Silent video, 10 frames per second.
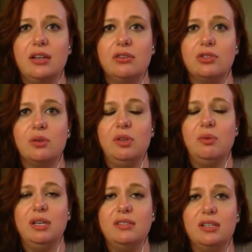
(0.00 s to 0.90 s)
There are so many
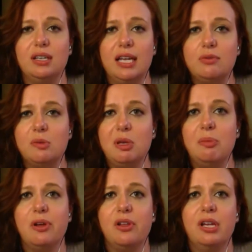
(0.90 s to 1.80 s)
ways to connect with
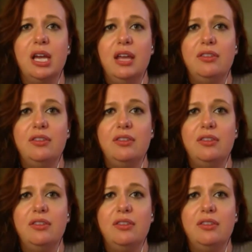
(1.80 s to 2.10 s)
people.